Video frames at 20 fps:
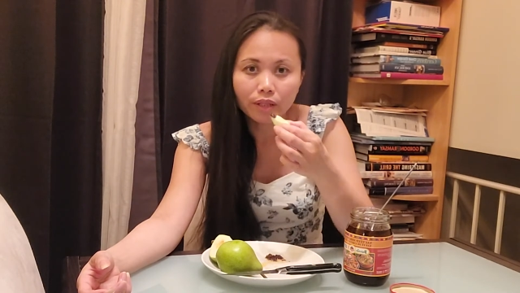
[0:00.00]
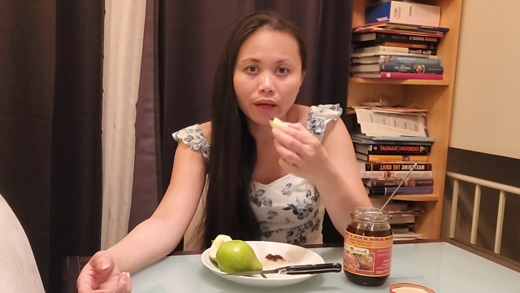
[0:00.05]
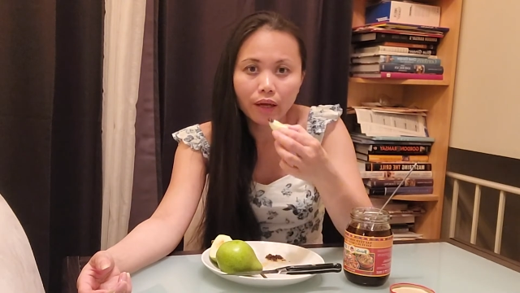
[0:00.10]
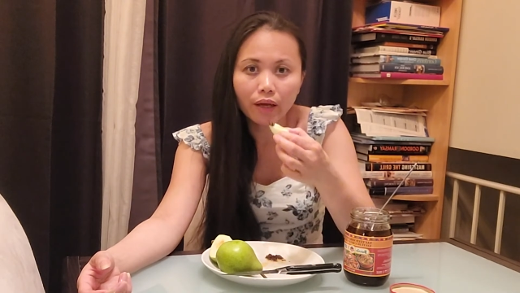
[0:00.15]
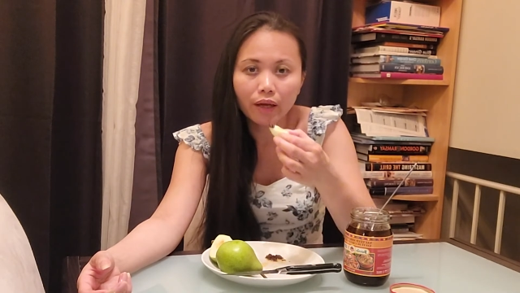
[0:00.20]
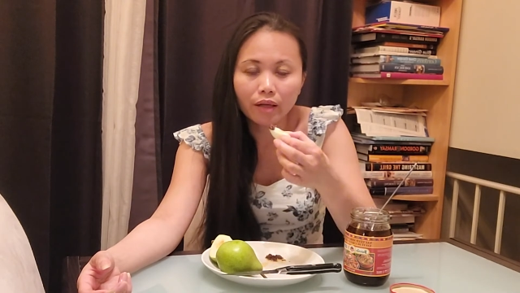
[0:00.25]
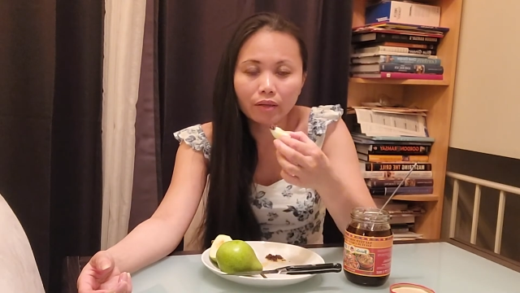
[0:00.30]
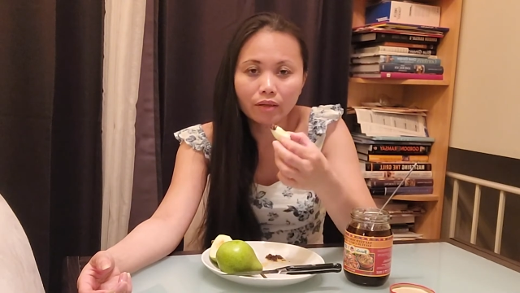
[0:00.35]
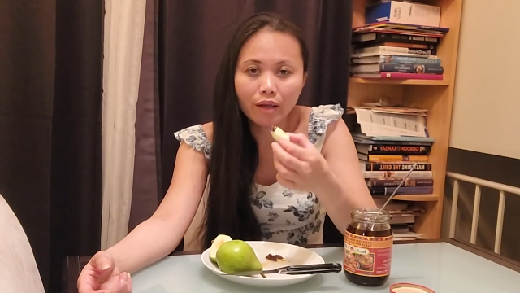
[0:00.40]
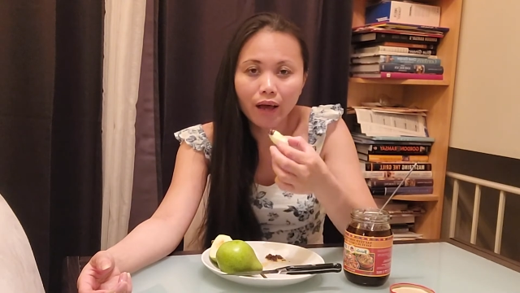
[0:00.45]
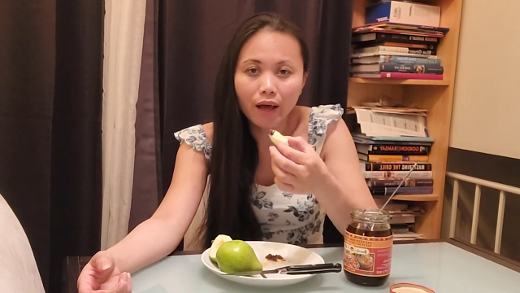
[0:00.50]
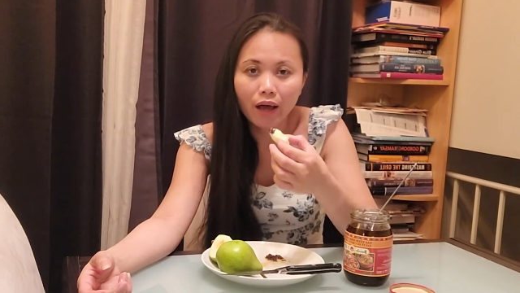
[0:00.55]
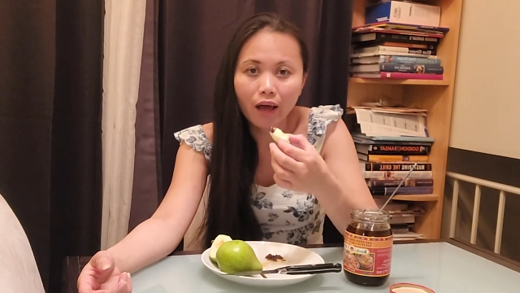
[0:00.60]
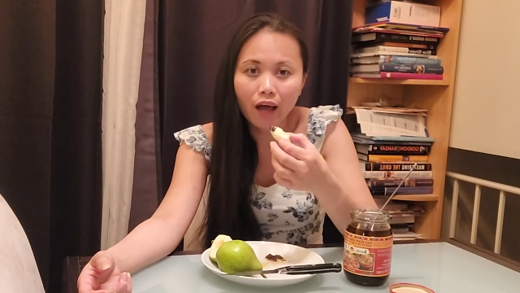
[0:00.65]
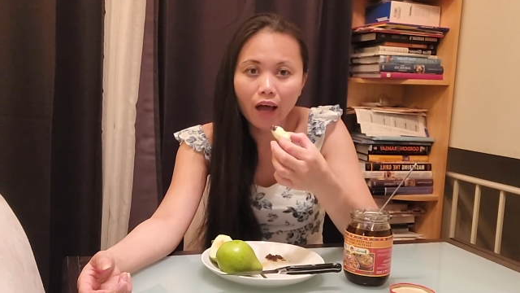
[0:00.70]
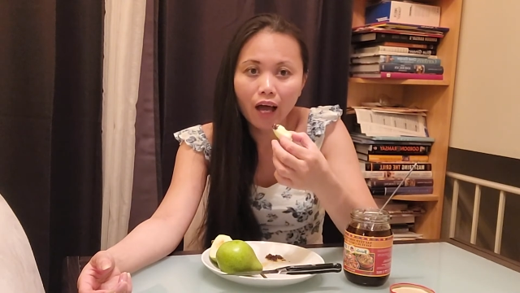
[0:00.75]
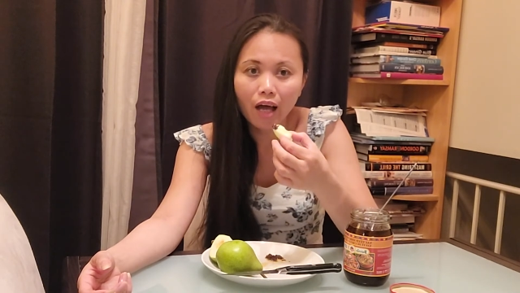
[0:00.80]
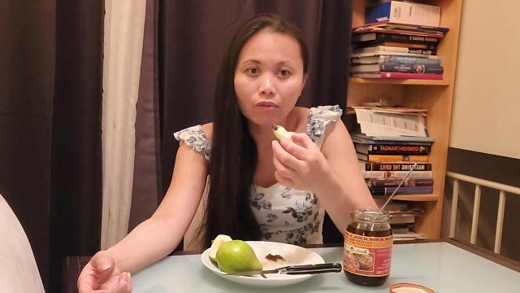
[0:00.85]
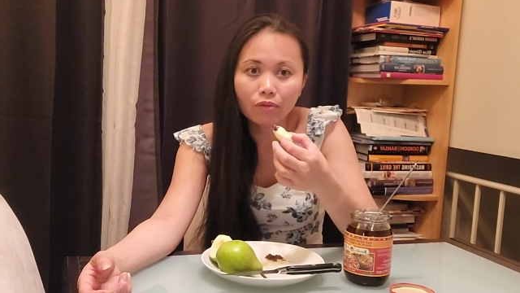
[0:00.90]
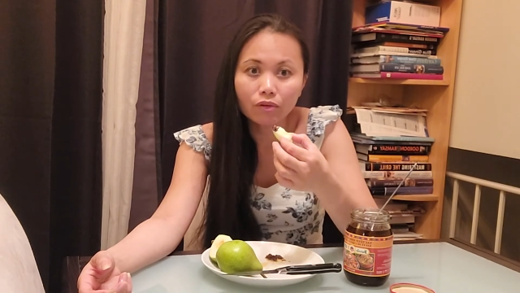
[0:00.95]
and
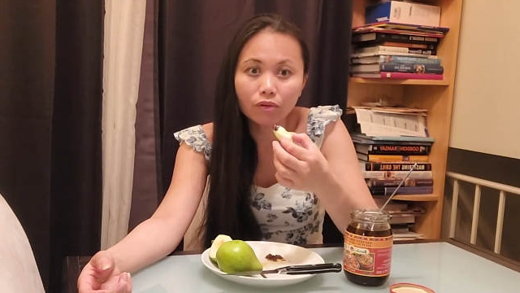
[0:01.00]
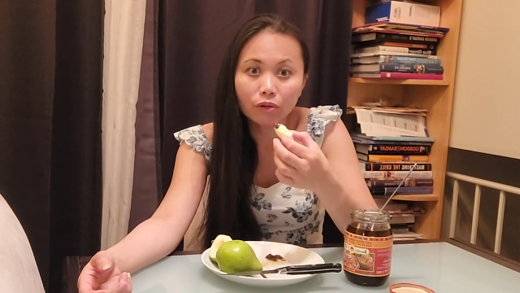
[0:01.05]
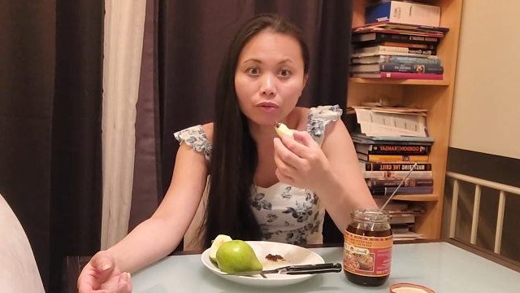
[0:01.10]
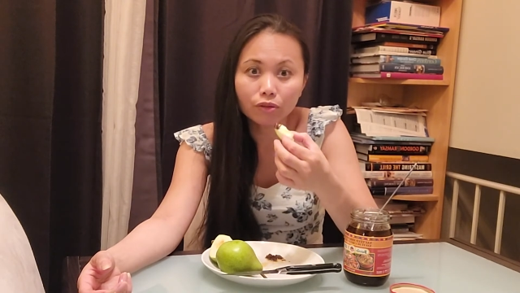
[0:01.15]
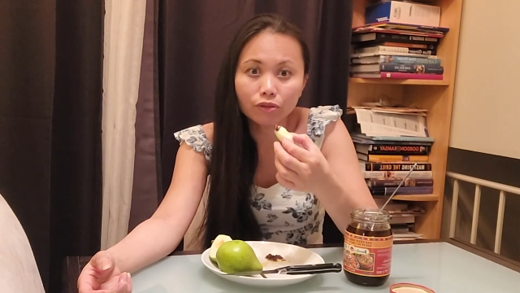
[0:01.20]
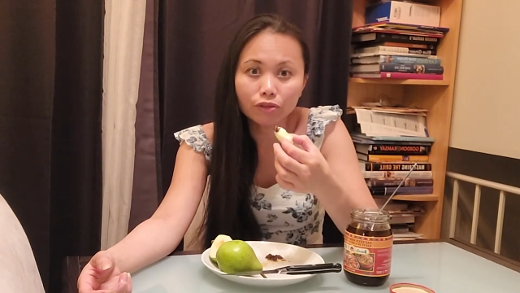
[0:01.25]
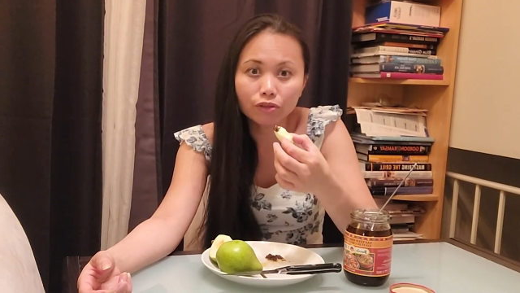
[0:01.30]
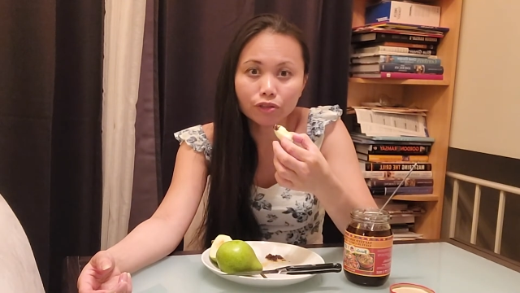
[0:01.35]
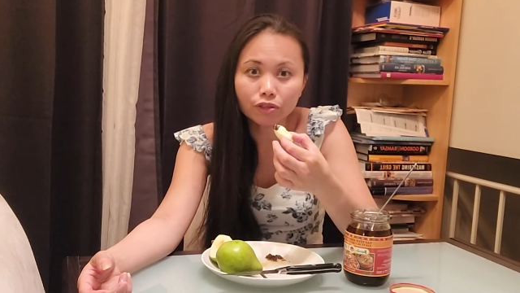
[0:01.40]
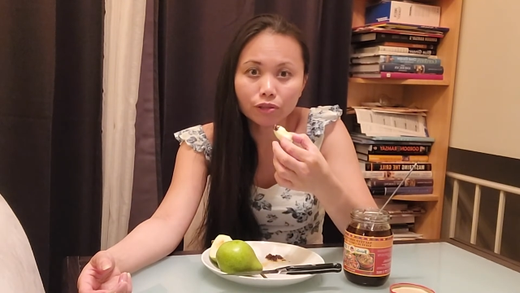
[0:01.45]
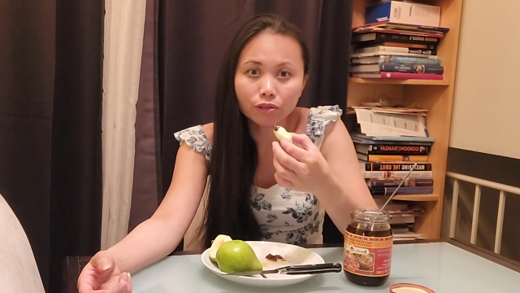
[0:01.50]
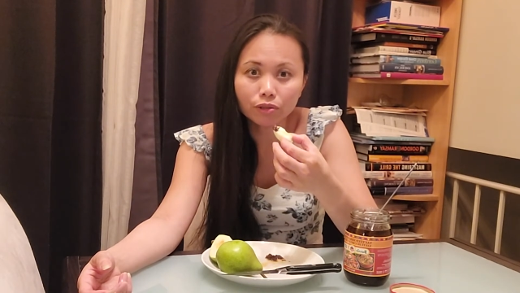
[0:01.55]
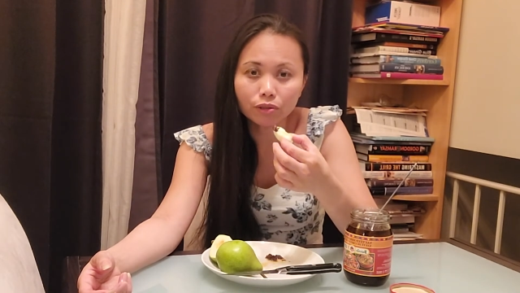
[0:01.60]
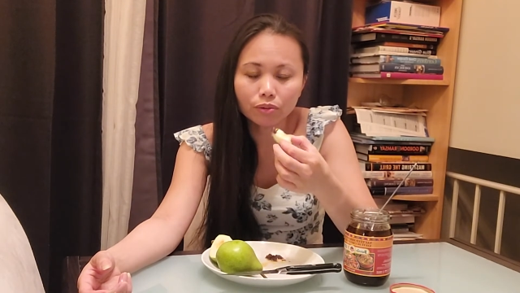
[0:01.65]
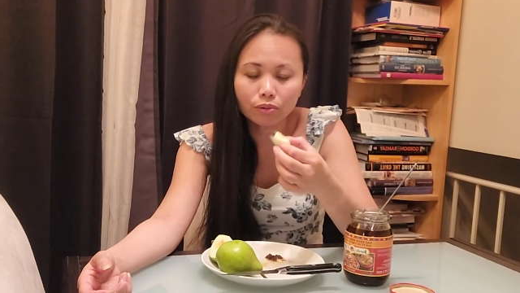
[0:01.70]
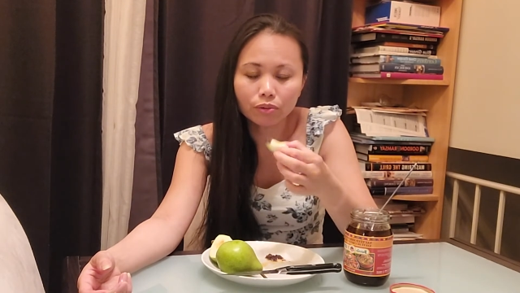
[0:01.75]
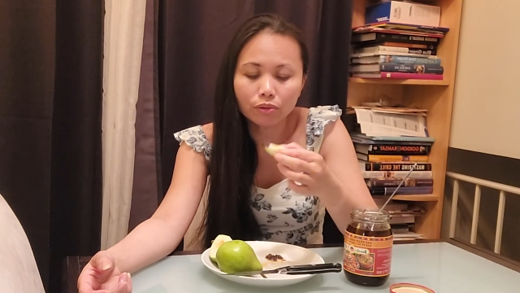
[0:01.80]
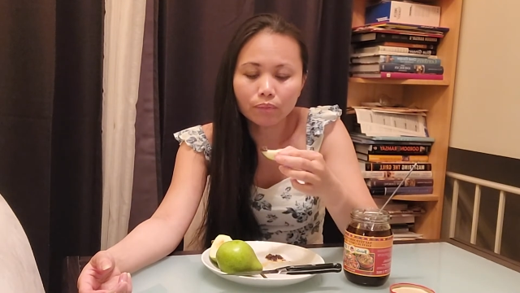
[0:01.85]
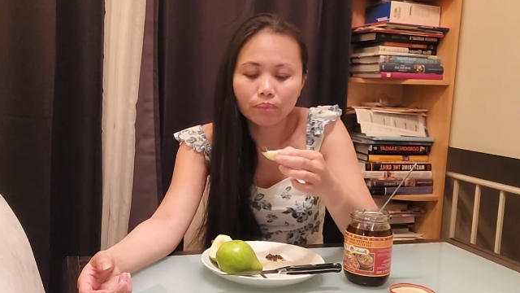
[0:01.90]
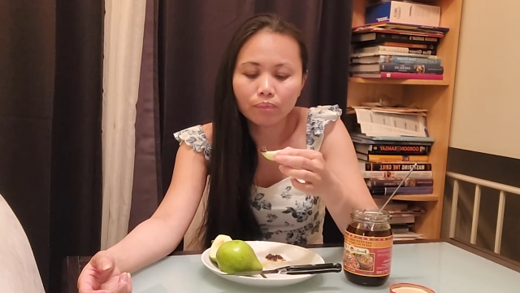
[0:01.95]
I will going to show
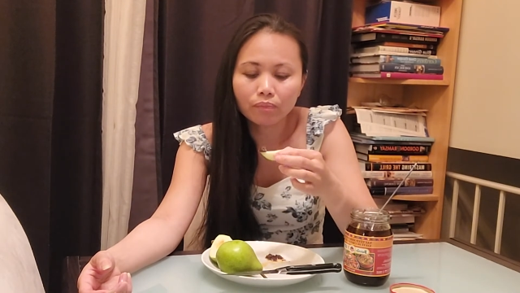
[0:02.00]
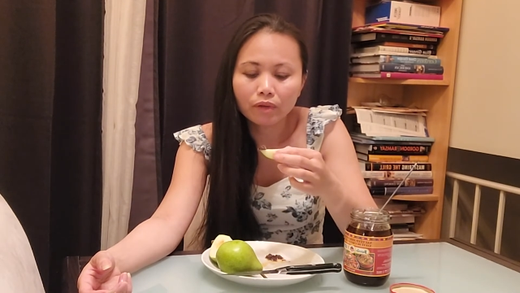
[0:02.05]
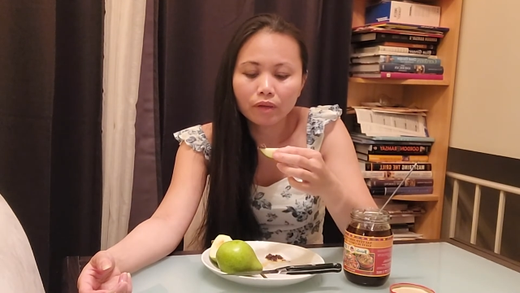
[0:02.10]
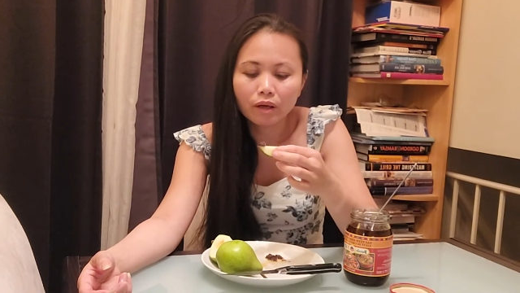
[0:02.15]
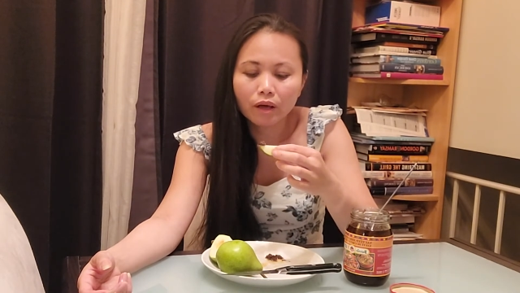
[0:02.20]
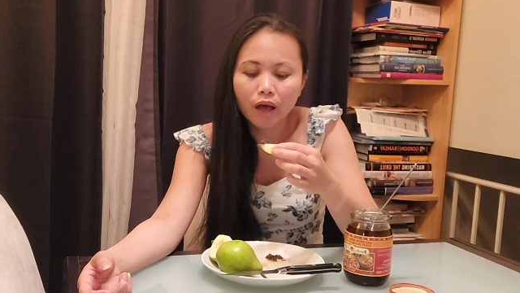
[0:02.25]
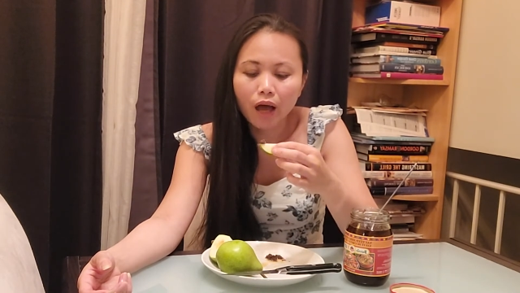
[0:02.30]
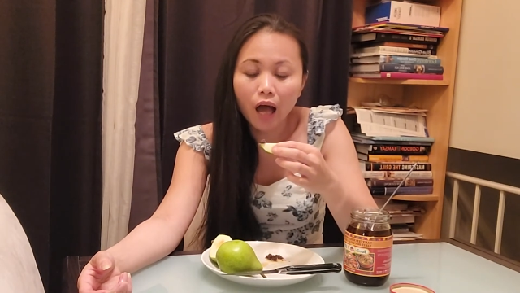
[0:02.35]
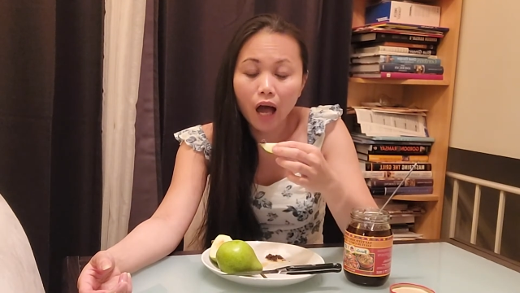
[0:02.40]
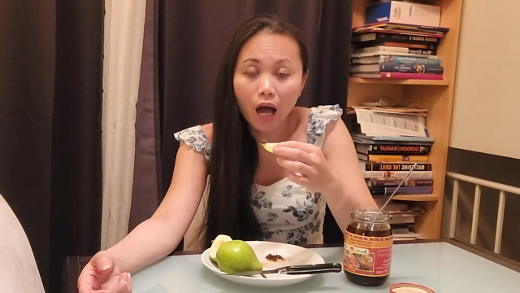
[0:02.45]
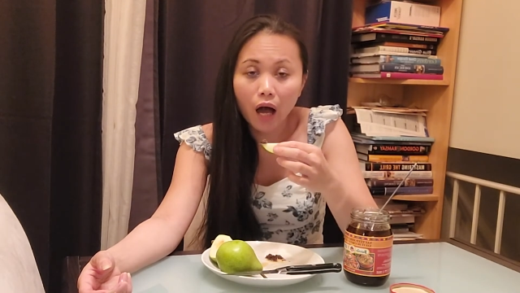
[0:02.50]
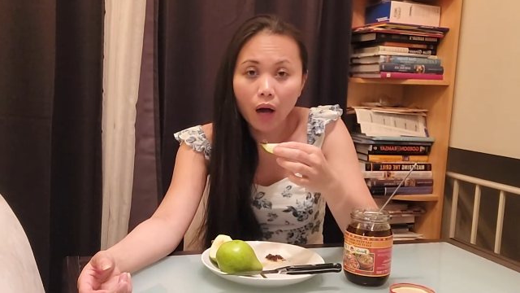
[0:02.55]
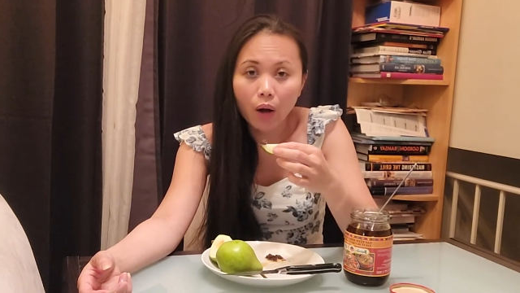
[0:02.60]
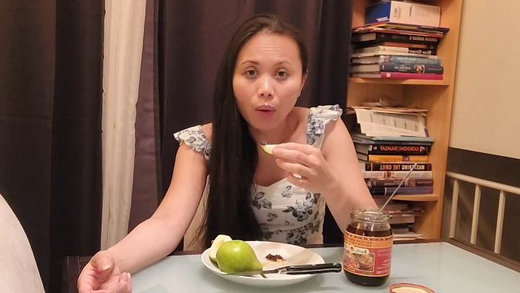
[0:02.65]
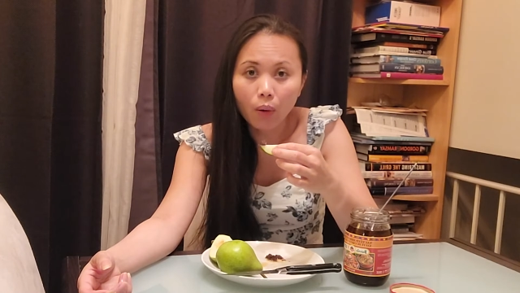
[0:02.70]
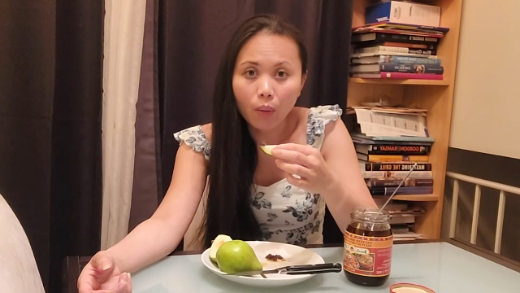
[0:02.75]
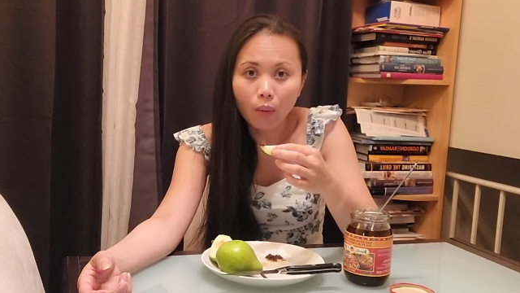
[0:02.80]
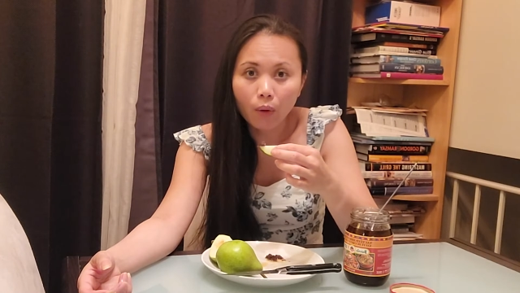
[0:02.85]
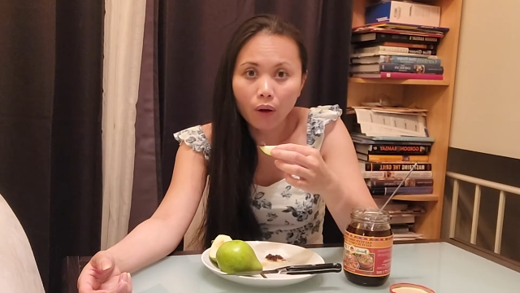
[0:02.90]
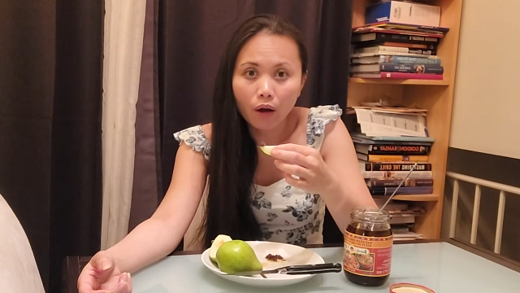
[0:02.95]
you
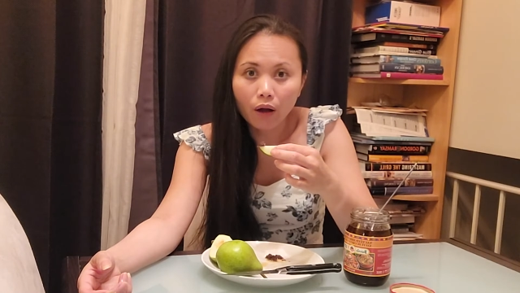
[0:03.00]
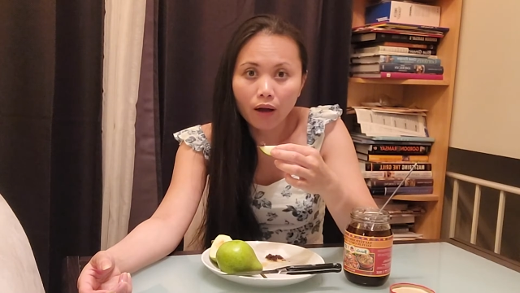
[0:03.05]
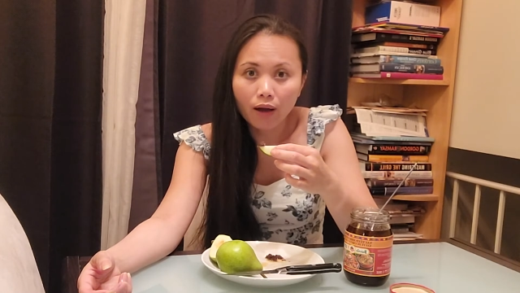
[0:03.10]
how